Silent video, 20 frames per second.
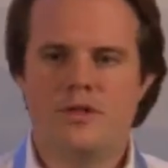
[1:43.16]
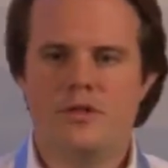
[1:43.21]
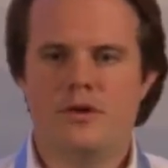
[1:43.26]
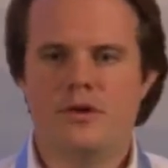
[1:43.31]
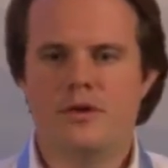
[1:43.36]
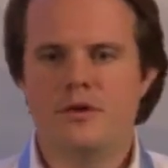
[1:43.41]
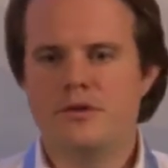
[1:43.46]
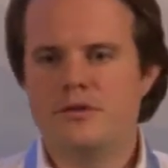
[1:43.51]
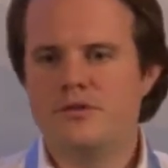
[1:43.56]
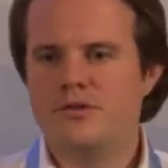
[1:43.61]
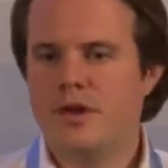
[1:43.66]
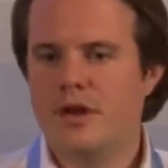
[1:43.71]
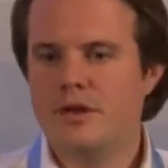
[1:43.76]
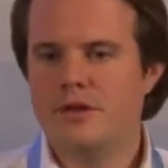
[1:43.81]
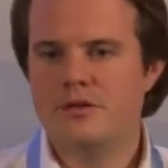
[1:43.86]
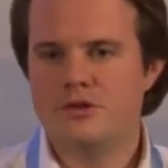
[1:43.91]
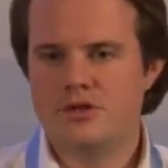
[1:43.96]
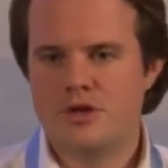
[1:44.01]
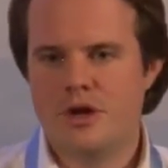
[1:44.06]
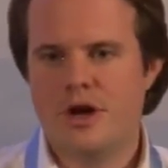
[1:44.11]
when the
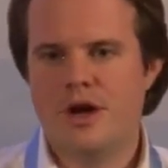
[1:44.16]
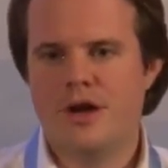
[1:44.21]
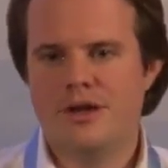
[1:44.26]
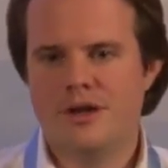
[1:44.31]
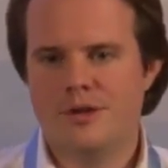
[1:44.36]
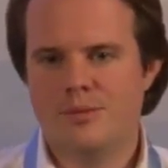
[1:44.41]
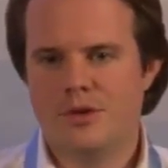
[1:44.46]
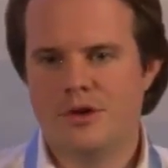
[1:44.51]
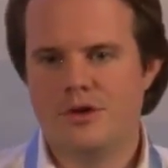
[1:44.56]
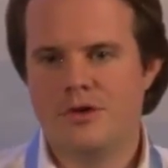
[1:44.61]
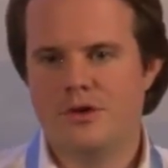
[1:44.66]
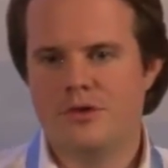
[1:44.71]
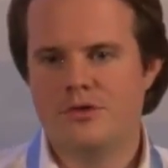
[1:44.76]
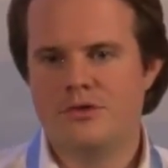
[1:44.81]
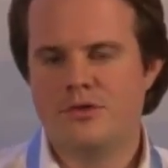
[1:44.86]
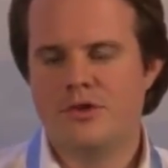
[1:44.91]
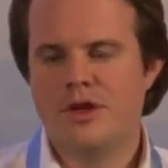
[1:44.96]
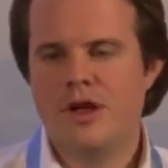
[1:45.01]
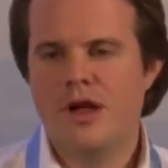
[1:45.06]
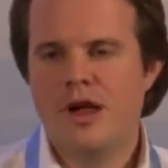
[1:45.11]
sun is shining
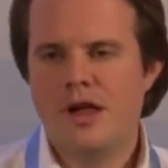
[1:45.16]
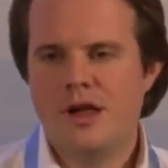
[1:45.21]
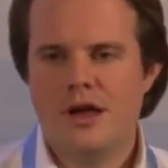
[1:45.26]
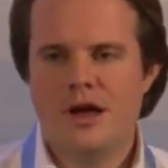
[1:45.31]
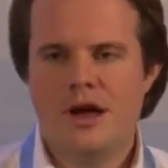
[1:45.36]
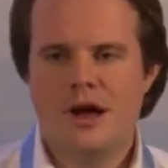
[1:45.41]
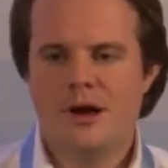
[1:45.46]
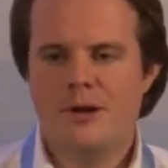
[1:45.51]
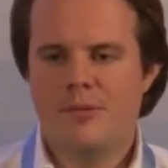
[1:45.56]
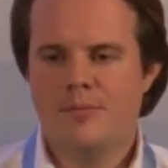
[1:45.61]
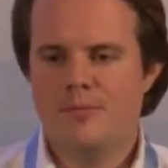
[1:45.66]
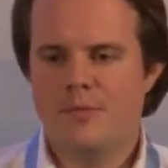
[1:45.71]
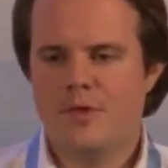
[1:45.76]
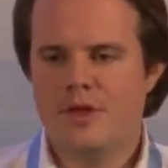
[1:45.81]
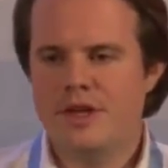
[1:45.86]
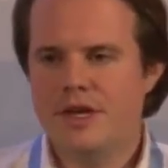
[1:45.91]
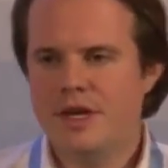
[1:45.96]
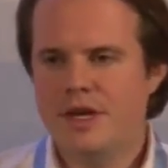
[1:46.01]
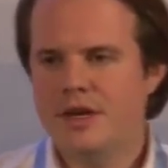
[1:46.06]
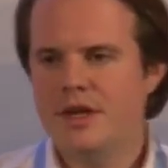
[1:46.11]
because um,
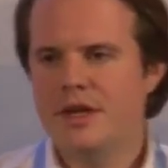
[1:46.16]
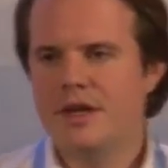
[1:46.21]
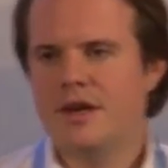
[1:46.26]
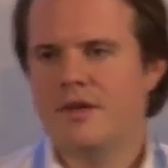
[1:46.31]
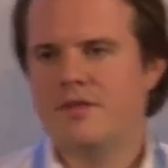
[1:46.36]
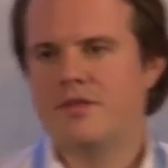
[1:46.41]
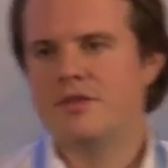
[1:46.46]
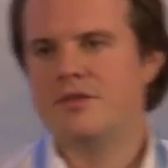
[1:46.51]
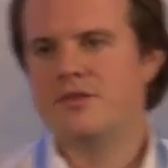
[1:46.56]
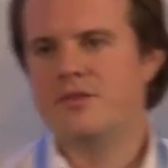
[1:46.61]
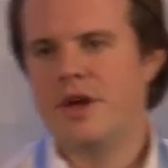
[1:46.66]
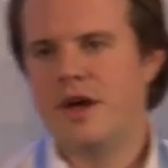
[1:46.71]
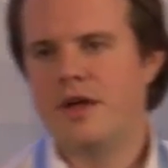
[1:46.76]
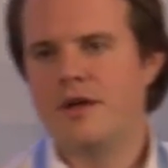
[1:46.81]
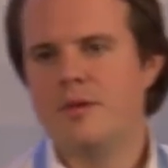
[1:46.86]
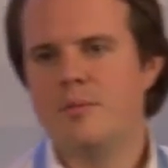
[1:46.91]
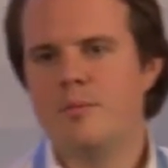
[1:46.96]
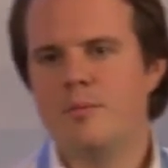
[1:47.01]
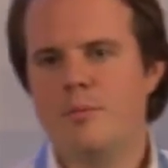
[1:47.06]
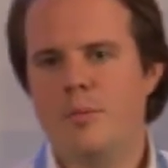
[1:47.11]
the heating and the
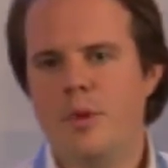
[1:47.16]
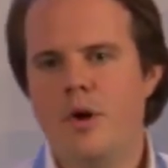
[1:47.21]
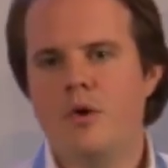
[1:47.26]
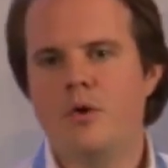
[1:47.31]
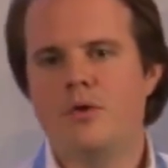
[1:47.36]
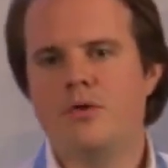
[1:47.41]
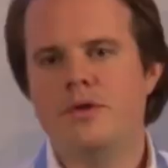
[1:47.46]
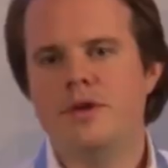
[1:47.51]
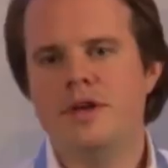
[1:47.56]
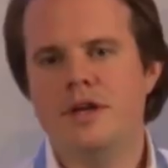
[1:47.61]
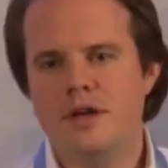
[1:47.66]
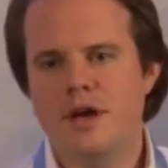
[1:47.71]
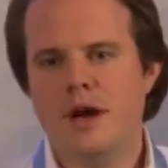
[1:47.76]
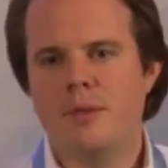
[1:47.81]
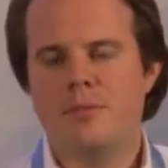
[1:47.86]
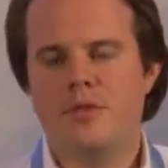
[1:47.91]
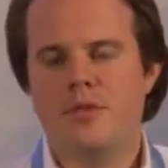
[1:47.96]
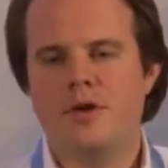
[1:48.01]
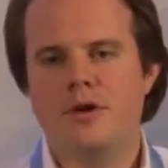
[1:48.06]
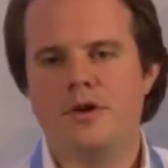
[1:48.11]
sun both heat
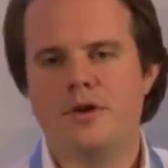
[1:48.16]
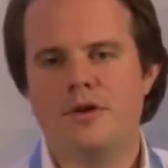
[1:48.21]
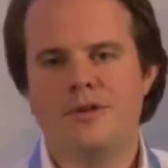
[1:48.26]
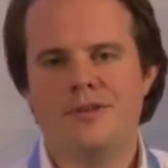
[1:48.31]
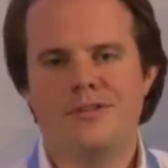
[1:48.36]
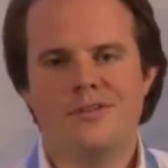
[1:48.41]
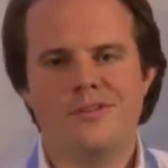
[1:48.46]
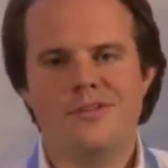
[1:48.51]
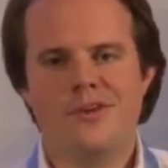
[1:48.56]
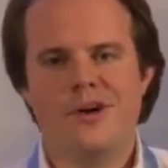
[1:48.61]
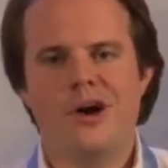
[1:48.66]
up the,